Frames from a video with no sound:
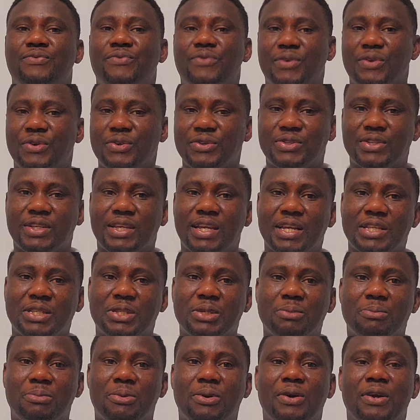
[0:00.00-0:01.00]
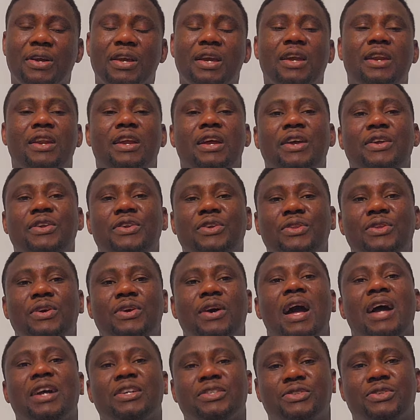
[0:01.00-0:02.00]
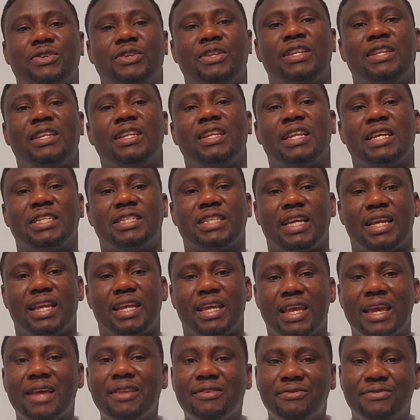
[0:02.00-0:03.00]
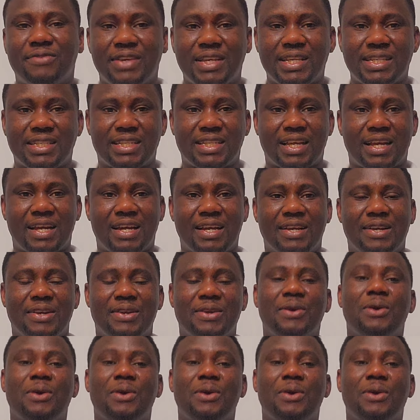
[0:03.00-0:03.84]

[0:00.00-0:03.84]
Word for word: for you to get to Bulgaria, you don't actually need a Schengen visa.